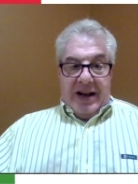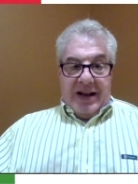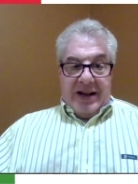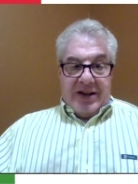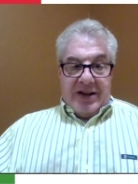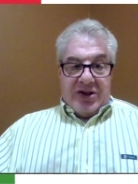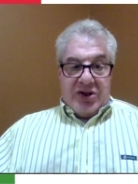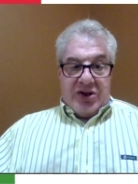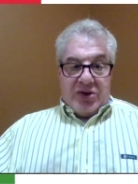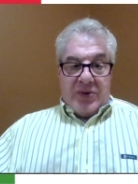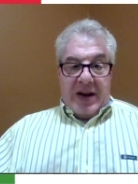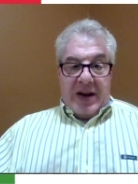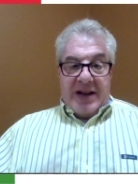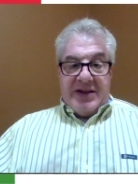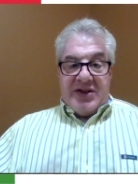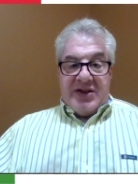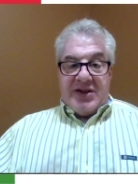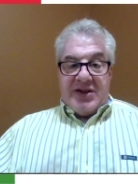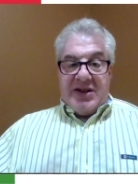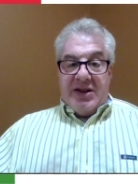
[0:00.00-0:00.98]
Stratton
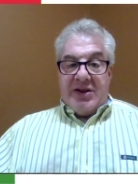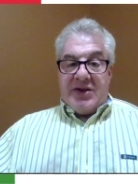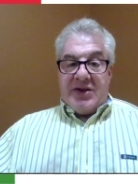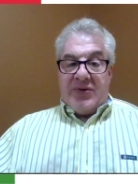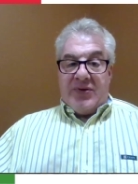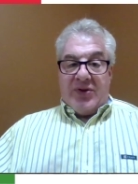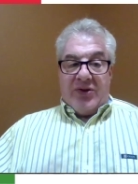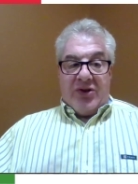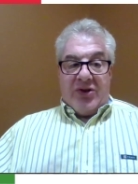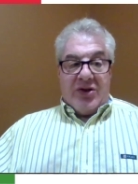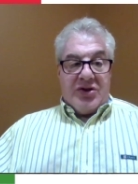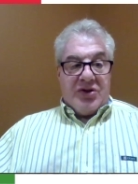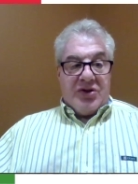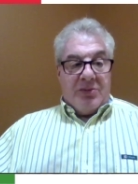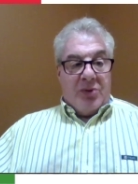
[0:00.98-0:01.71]
steers for Virgil